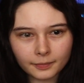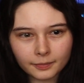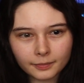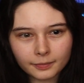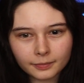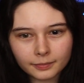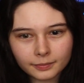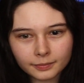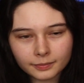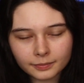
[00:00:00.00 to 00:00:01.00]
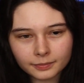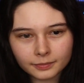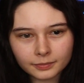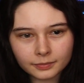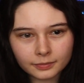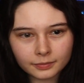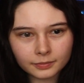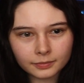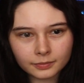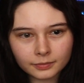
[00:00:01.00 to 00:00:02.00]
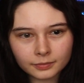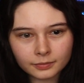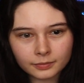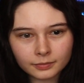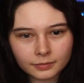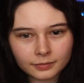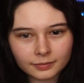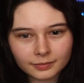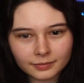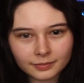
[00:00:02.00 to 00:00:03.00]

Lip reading: [no speech]